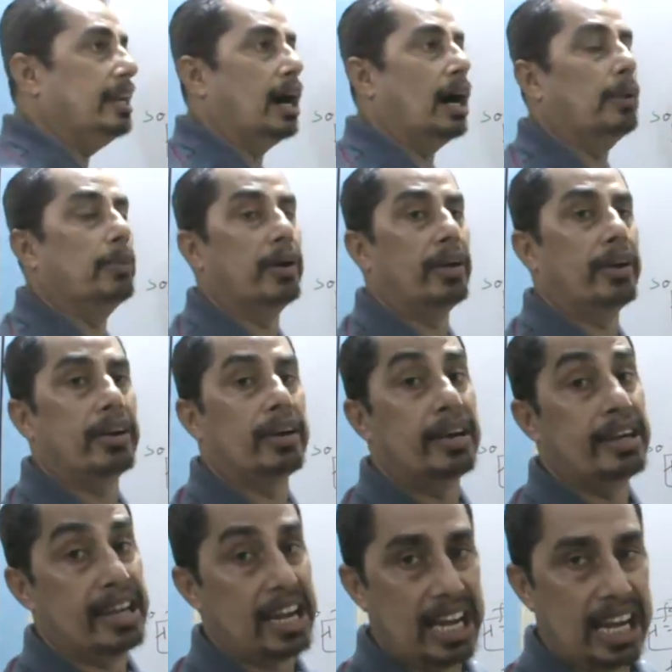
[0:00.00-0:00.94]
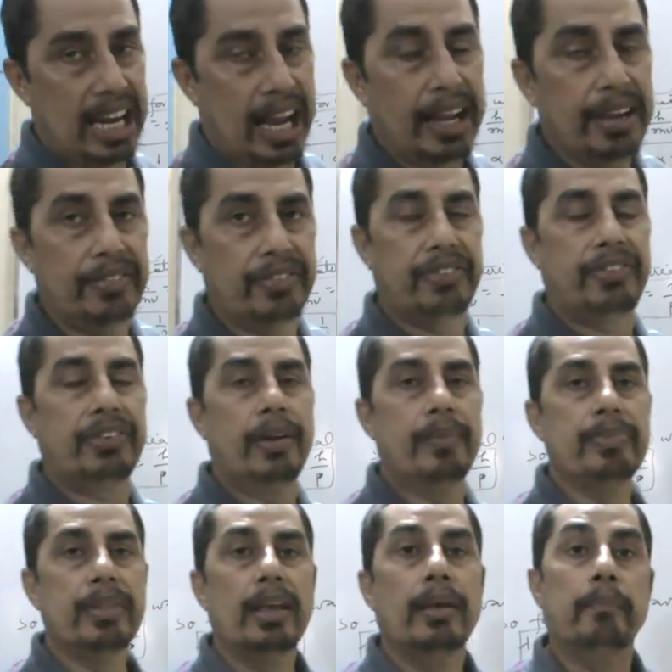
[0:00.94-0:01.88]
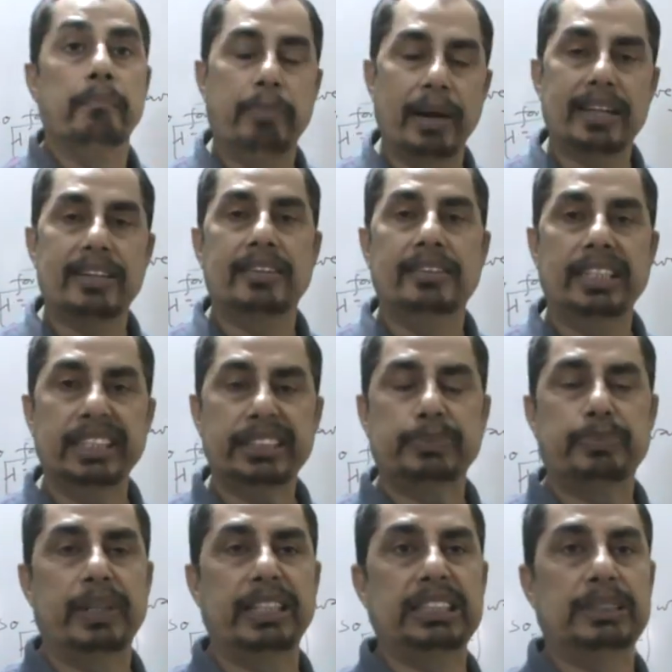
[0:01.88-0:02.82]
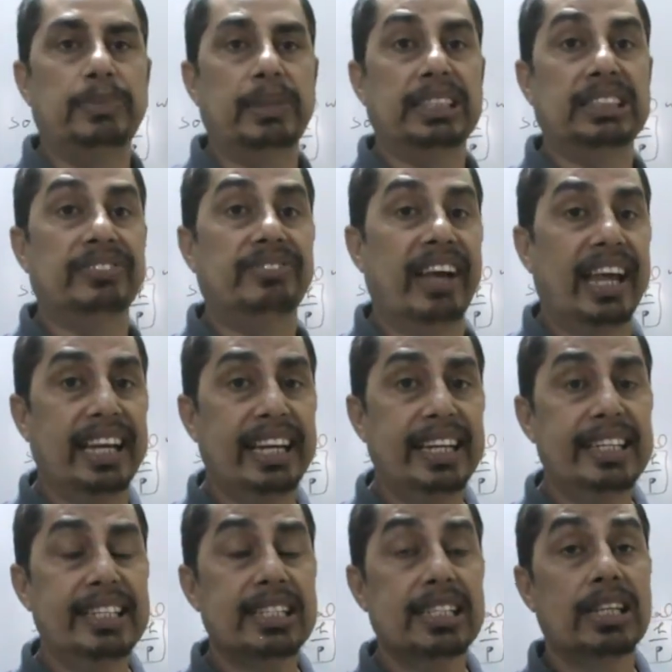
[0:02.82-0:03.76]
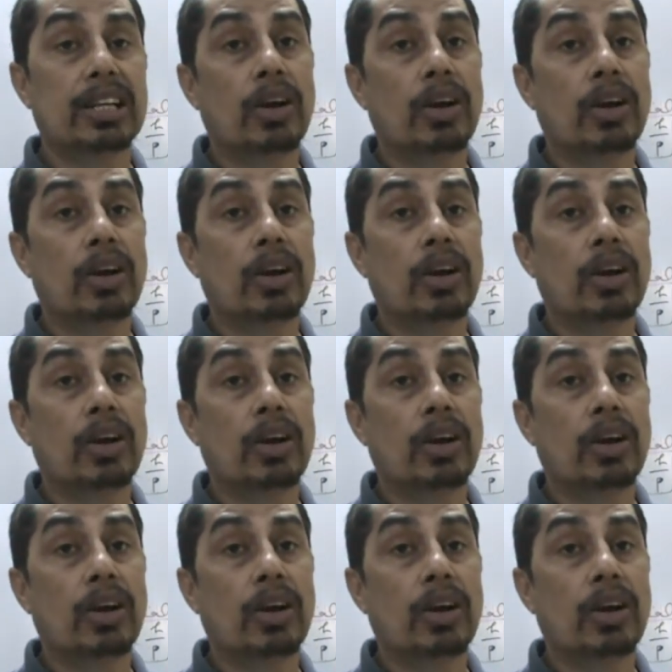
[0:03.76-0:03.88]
our daily life, but this principle is valid